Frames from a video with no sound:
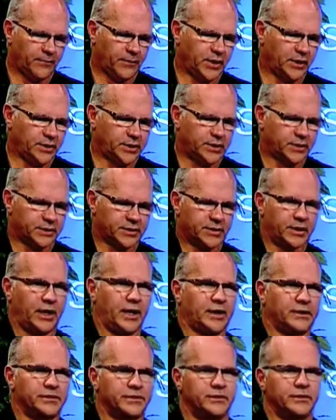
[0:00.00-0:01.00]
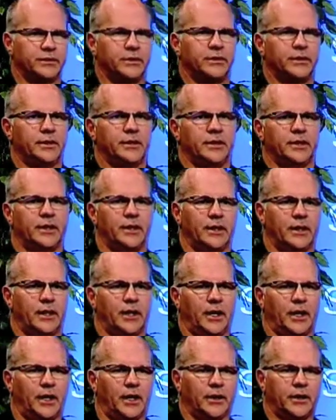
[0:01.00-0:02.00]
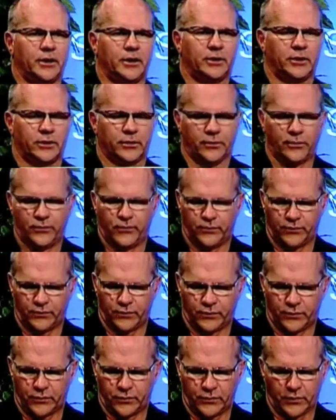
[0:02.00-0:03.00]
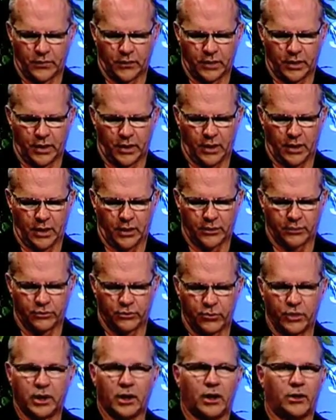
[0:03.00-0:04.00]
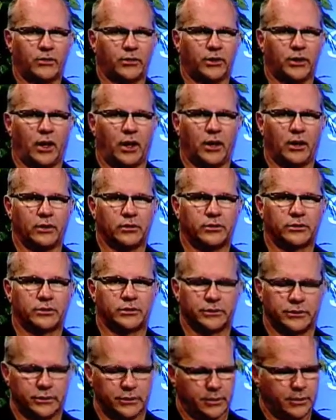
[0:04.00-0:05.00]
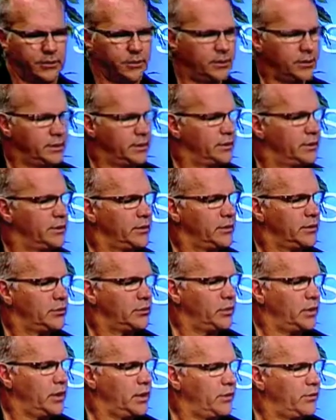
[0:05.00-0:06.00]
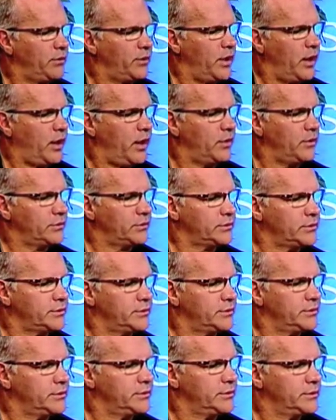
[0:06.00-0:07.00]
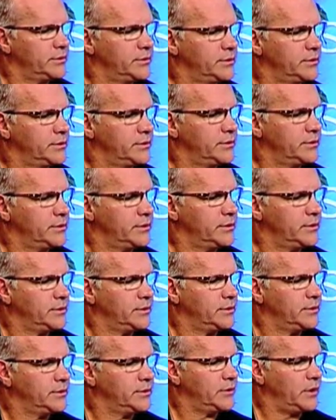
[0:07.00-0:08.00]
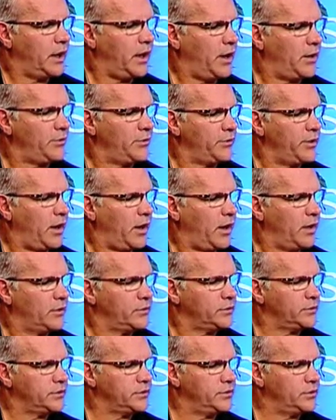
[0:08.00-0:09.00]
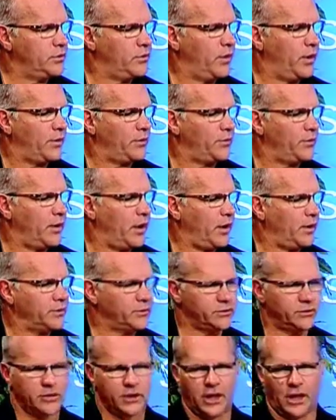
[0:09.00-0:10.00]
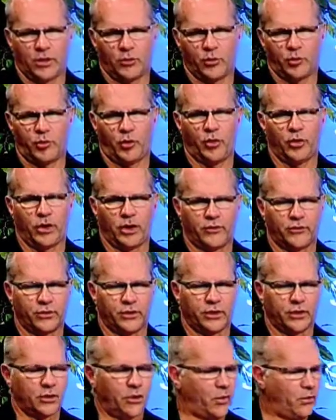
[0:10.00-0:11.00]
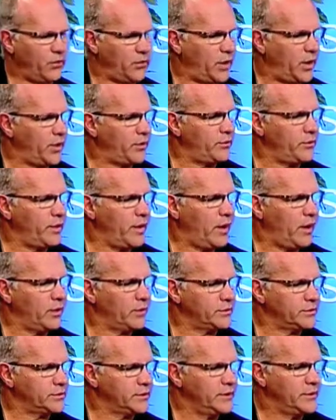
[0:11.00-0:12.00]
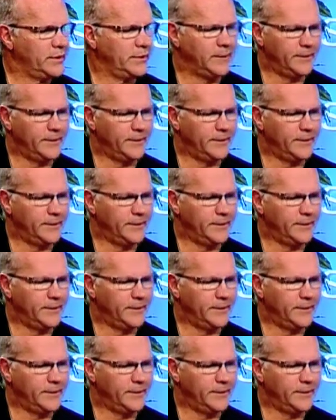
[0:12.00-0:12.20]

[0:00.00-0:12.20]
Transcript: It just says uh, here uh, three hundred dollars, three hundred dollars. one hundred dollars and two hundred dollars. So you got to report everything over one hundred dollars,